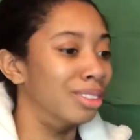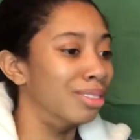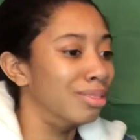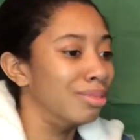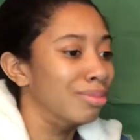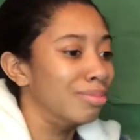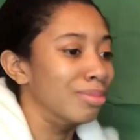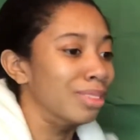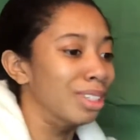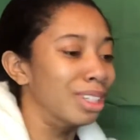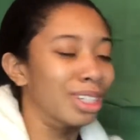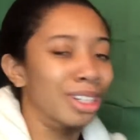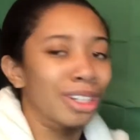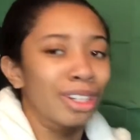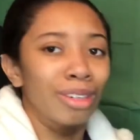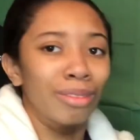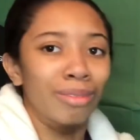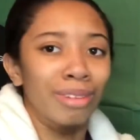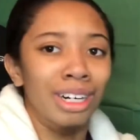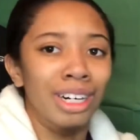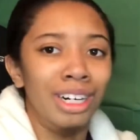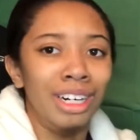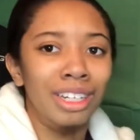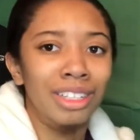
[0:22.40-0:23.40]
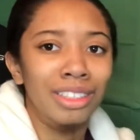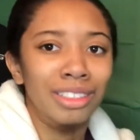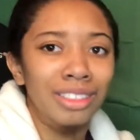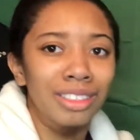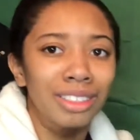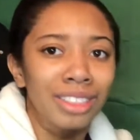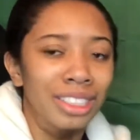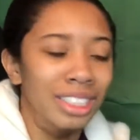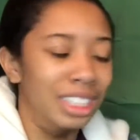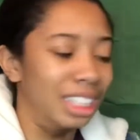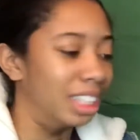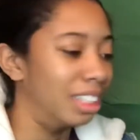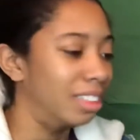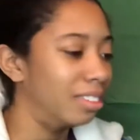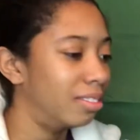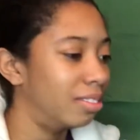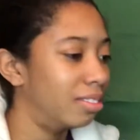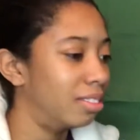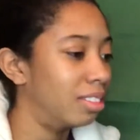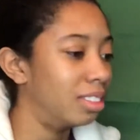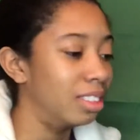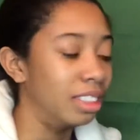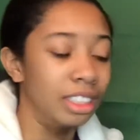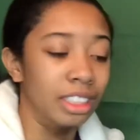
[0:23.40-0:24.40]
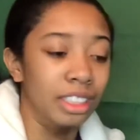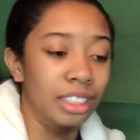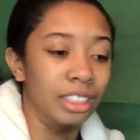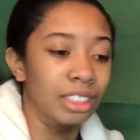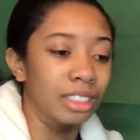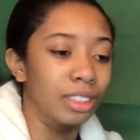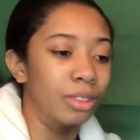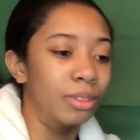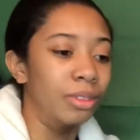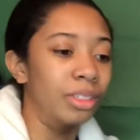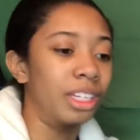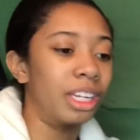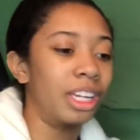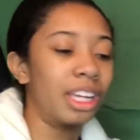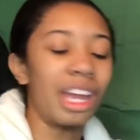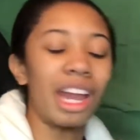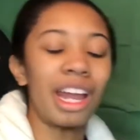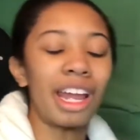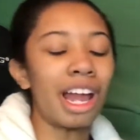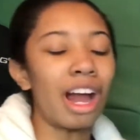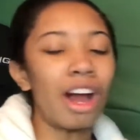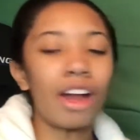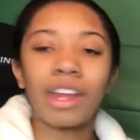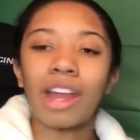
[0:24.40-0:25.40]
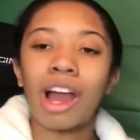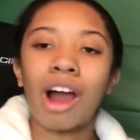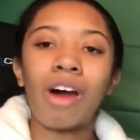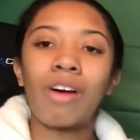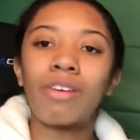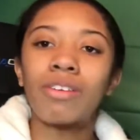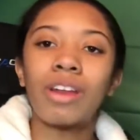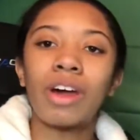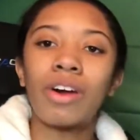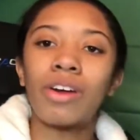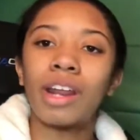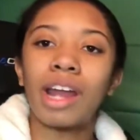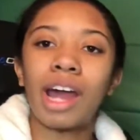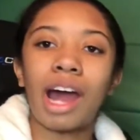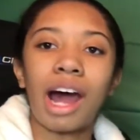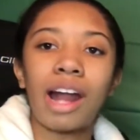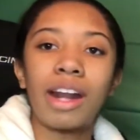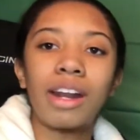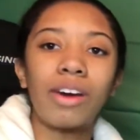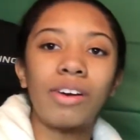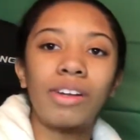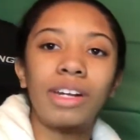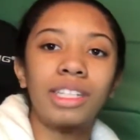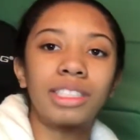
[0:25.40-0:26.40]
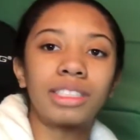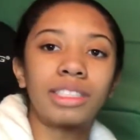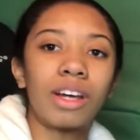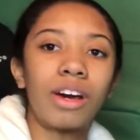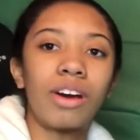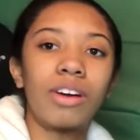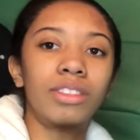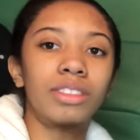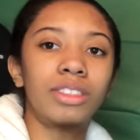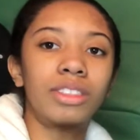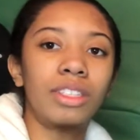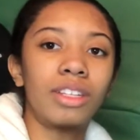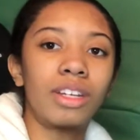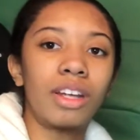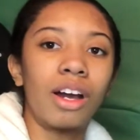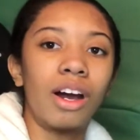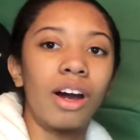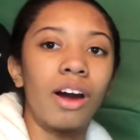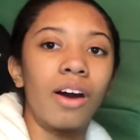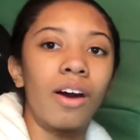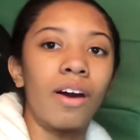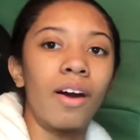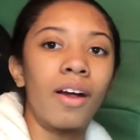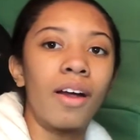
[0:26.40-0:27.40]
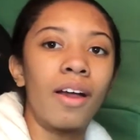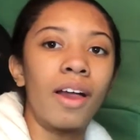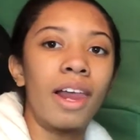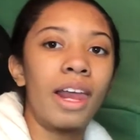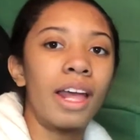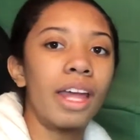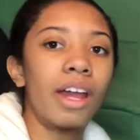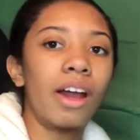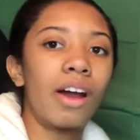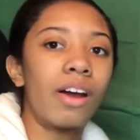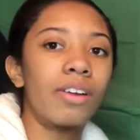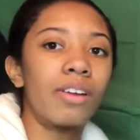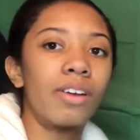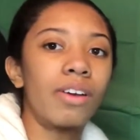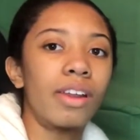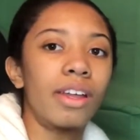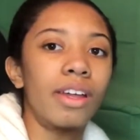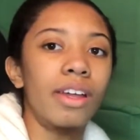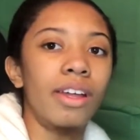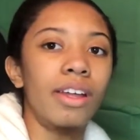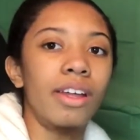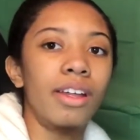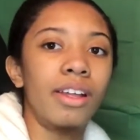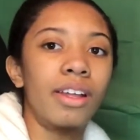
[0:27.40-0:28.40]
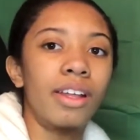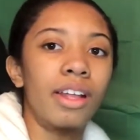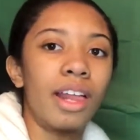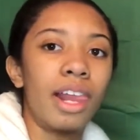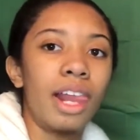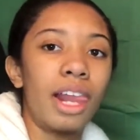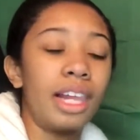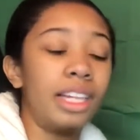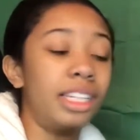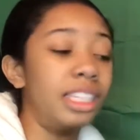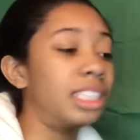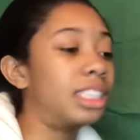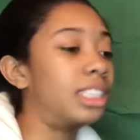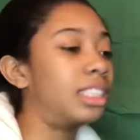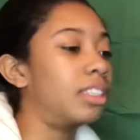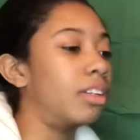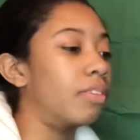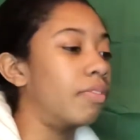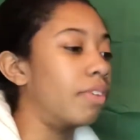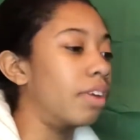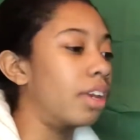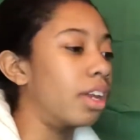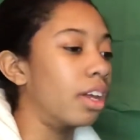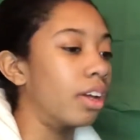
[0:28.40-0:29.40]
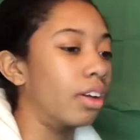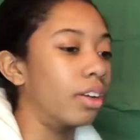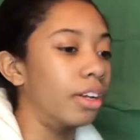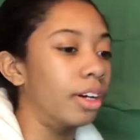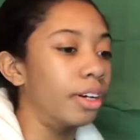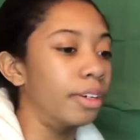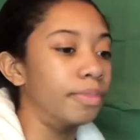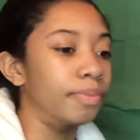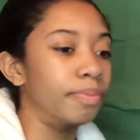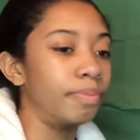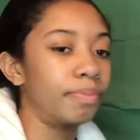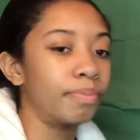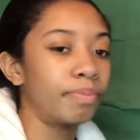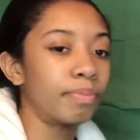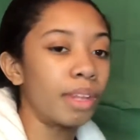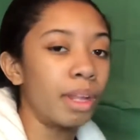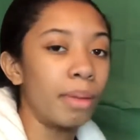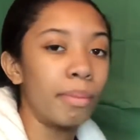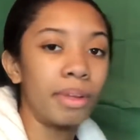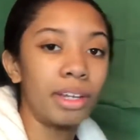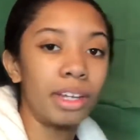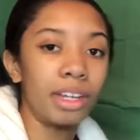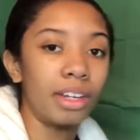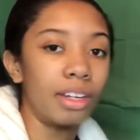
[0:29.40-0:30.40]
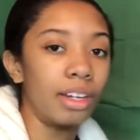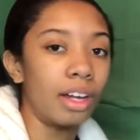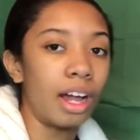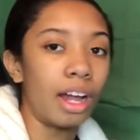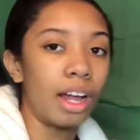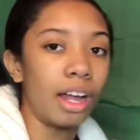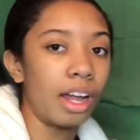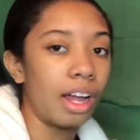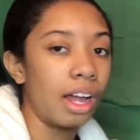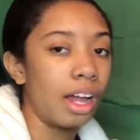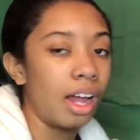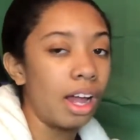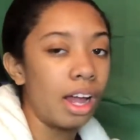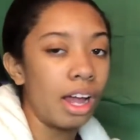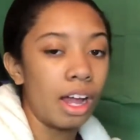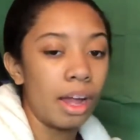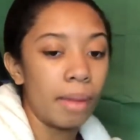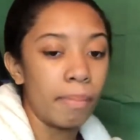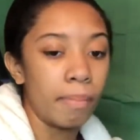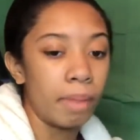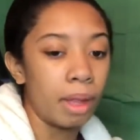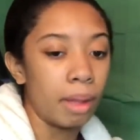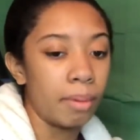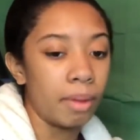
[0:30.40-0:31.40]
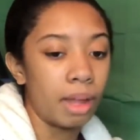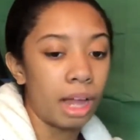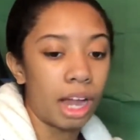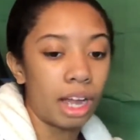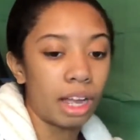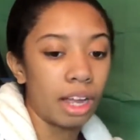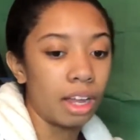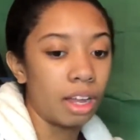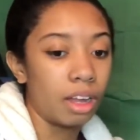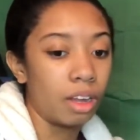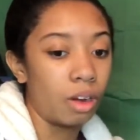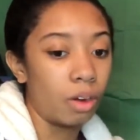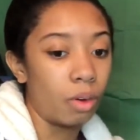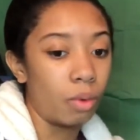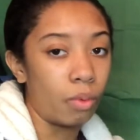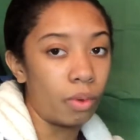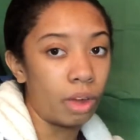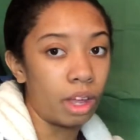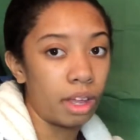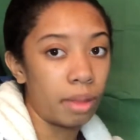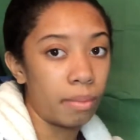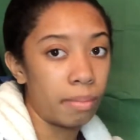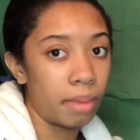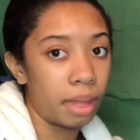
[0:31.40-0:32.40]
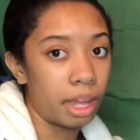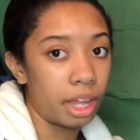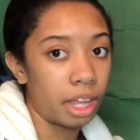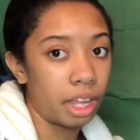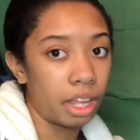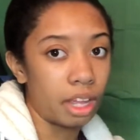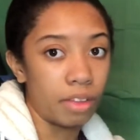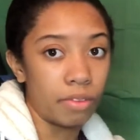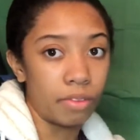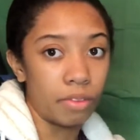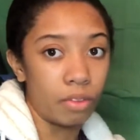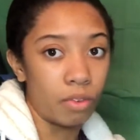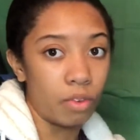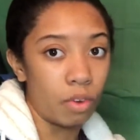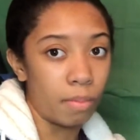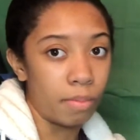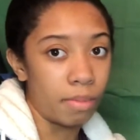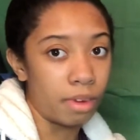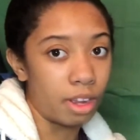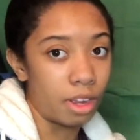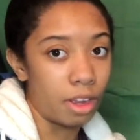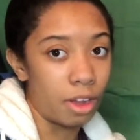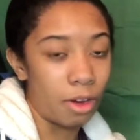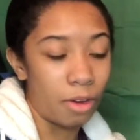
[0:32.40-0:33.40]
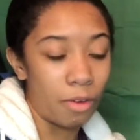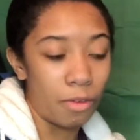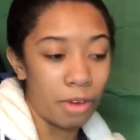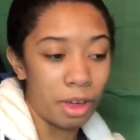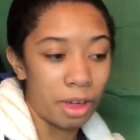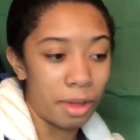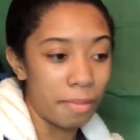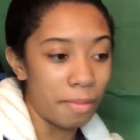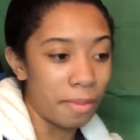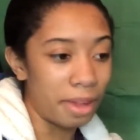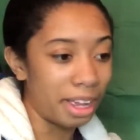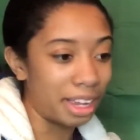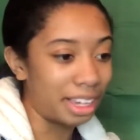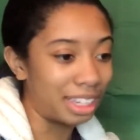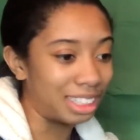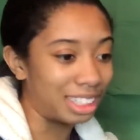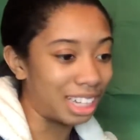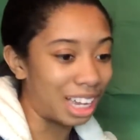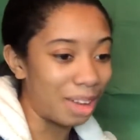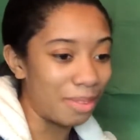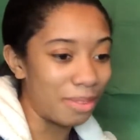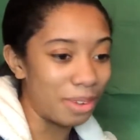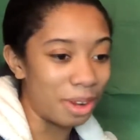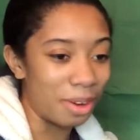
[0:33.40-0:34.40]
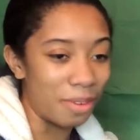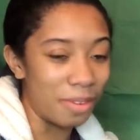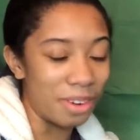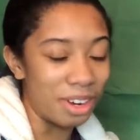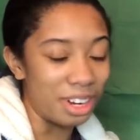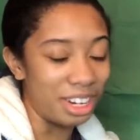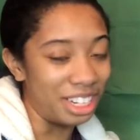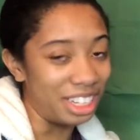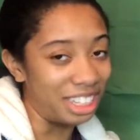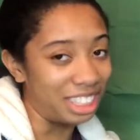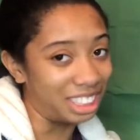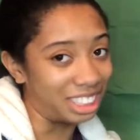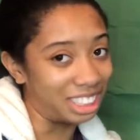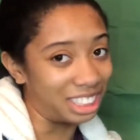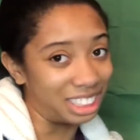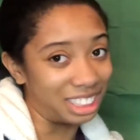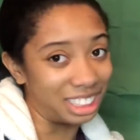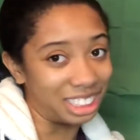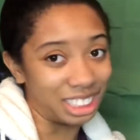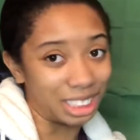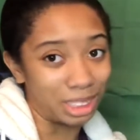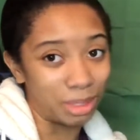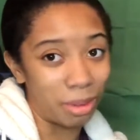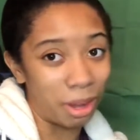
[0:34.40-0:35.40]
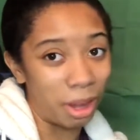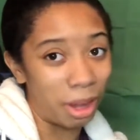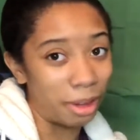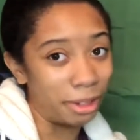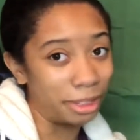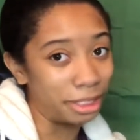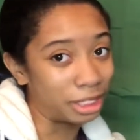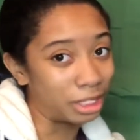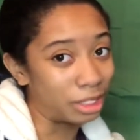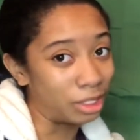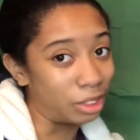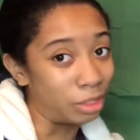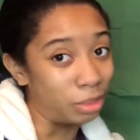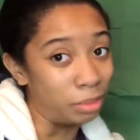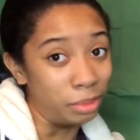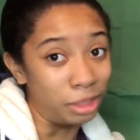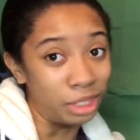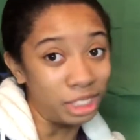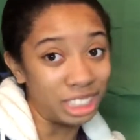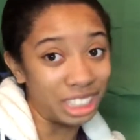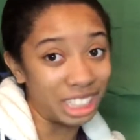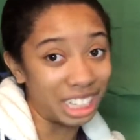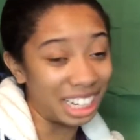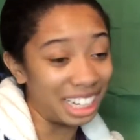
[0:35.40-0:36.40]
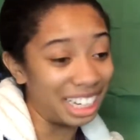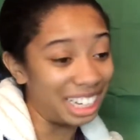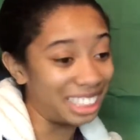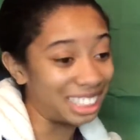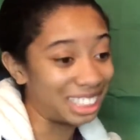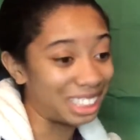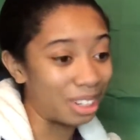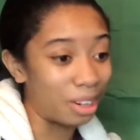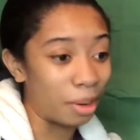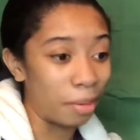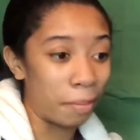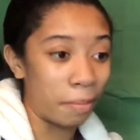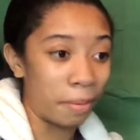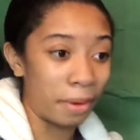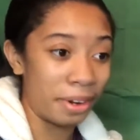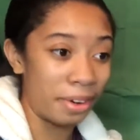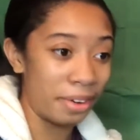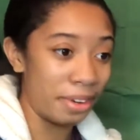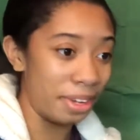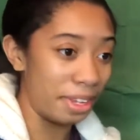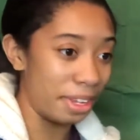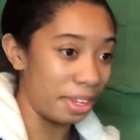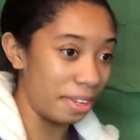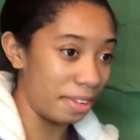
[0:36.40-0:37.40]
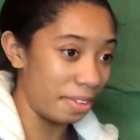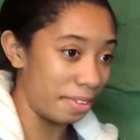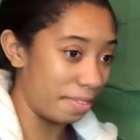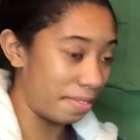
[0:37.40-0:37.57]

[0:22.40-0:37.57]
but I'm gonna do it. Until we, yeah, y'all know that I know these songs, do y'all? Y'all know that. This is the video though. But yeah, baby, I can go way back if you want me to go way back, cause I be over here listening to some old school music and that's whole period.